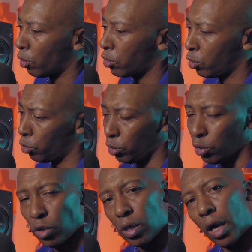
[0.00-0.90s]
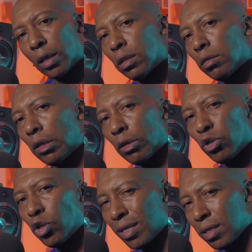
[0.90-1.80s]
to just start, you know,
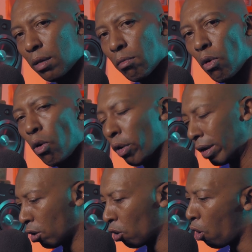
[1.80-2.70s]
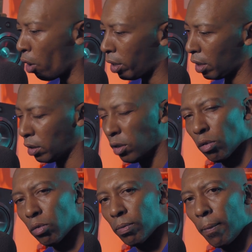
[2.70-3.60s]
trusting more in God, and, you know,